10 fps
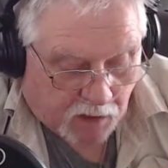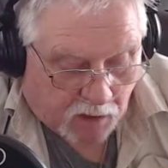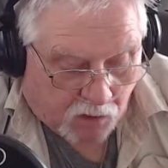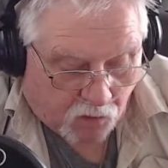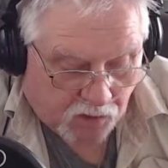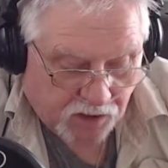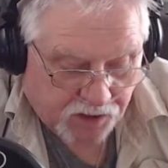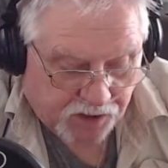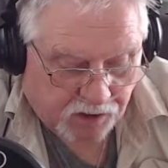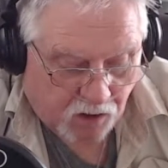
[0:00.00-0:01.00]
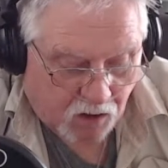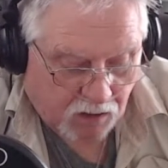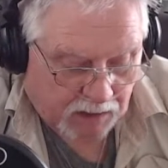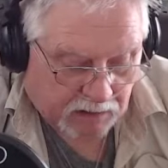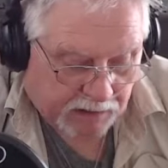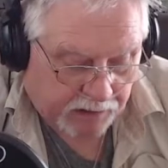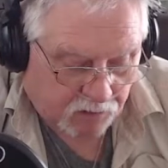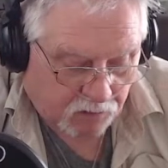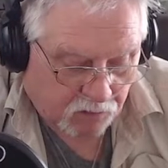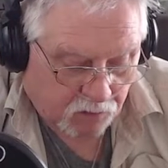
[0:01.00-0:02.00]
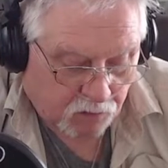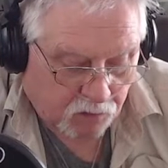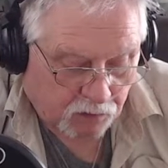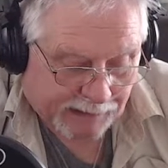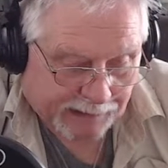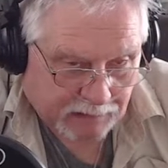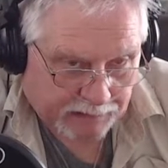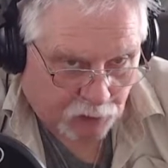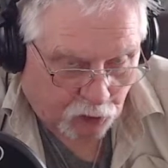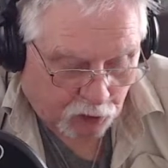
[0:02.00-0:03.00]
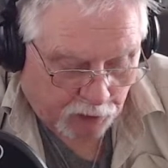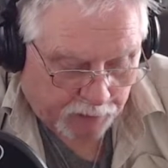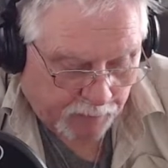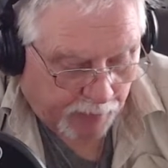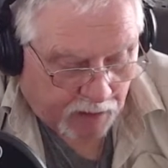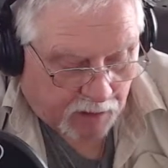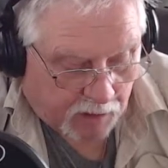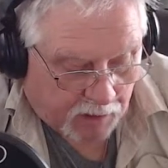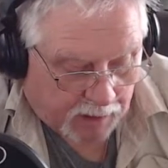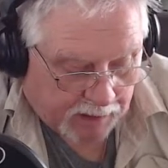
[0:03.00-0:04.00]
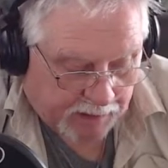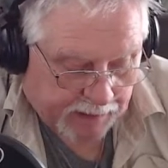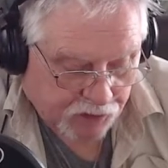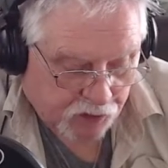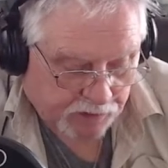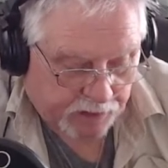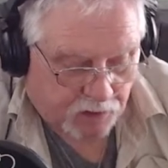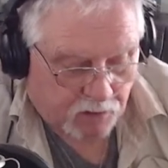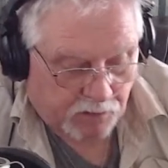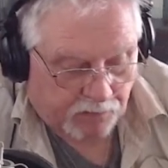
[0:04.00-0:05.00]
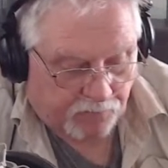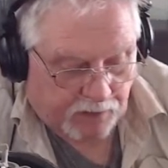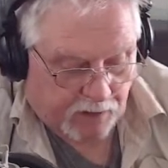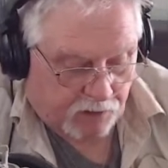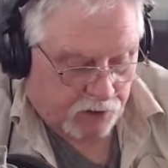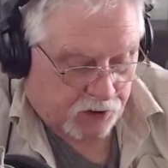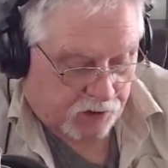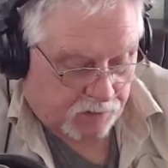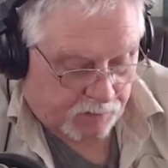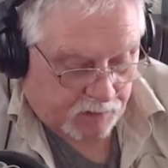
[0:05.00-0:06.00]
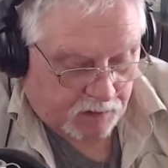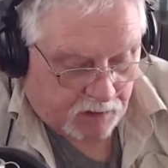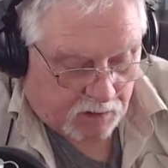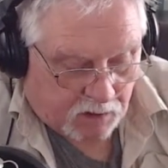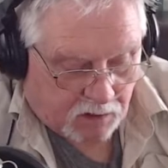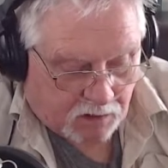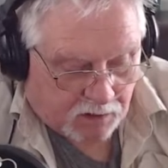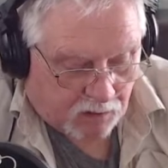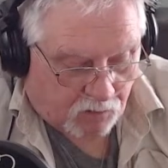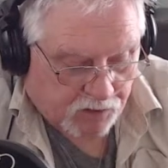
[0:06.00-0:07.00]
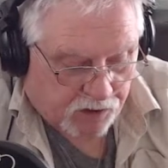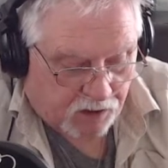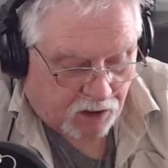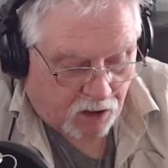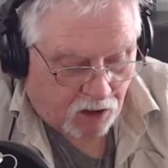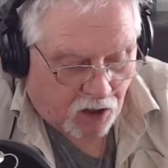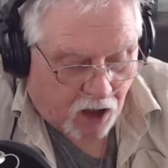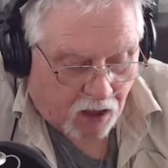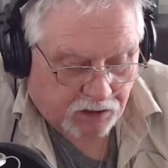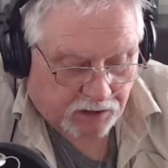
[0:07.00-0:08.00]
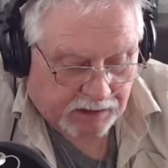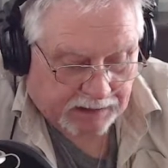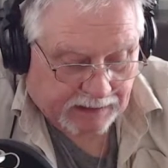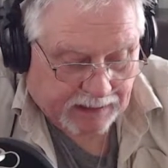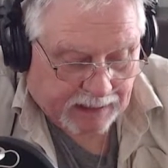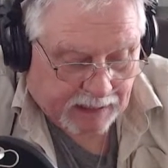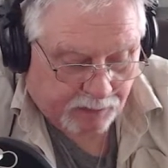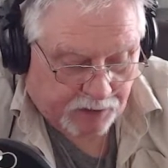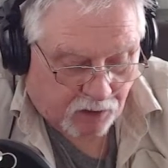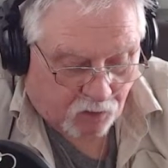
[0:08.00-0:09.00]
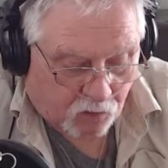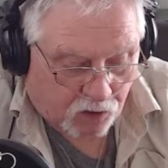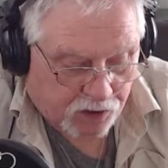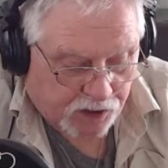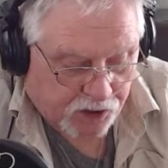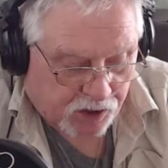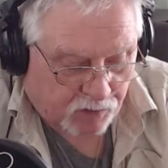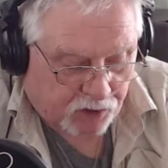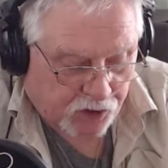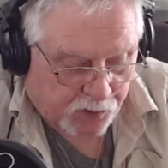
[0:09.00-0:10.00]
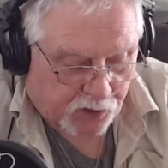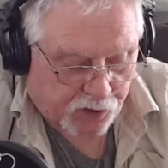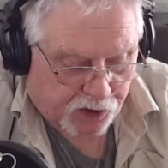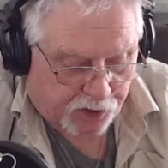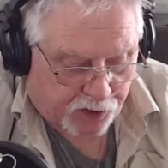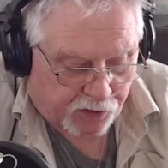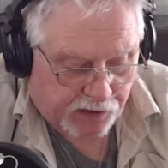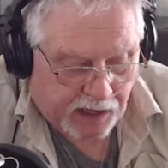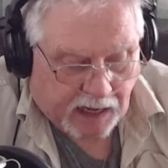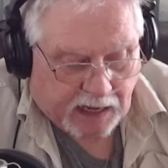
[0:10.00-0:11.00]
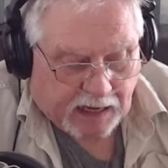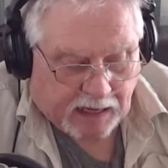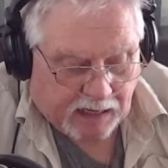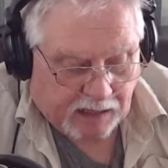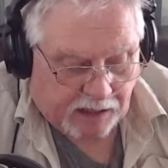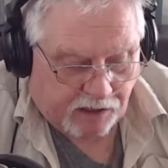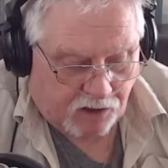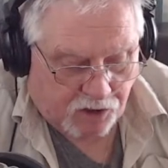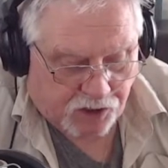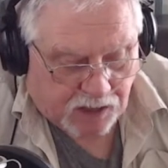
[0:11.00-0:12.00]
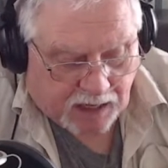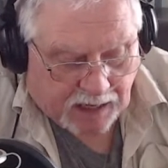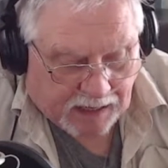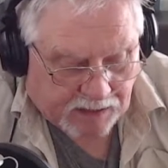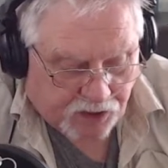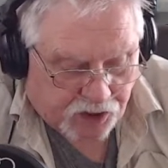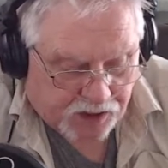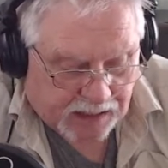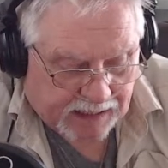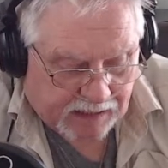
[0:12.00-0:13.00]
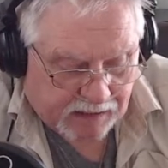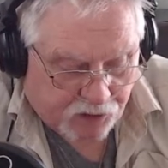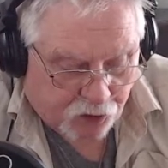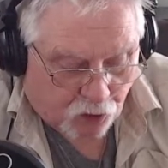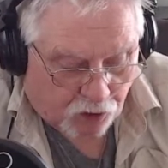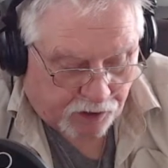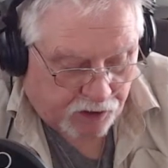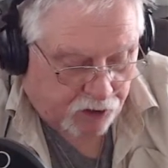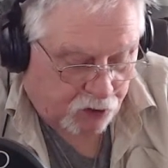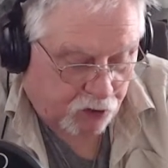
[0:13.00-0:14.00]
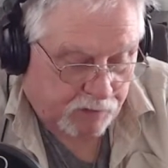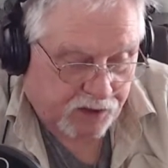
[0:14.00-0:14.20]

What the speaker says: was in all likelihood a naturally occurring virus, that it wasn't concocted in a lab. In other words, as some conspiracy theory adherents had started to